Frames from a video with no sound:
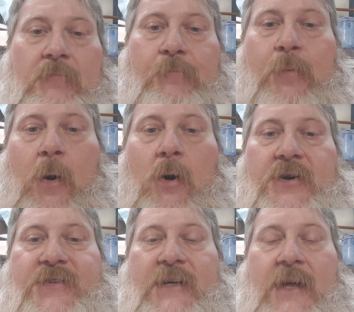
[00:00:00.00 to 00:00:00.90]

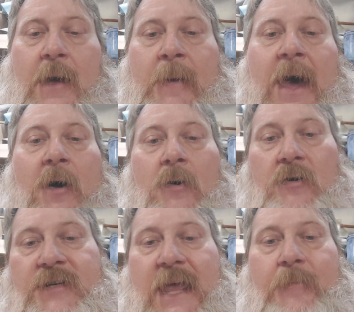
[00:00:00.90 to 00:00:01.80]
boards that come out
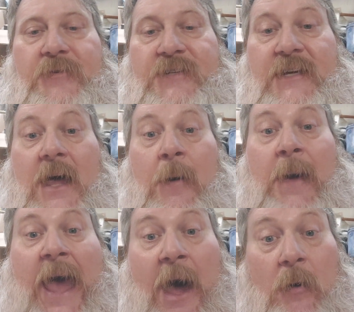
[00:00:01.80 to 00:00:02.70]
or tables that
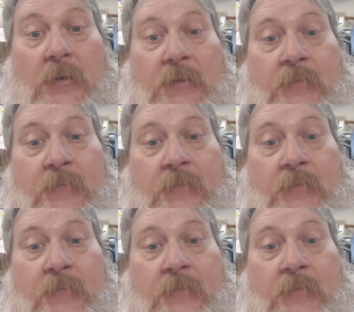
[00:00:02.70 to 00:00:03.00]
come out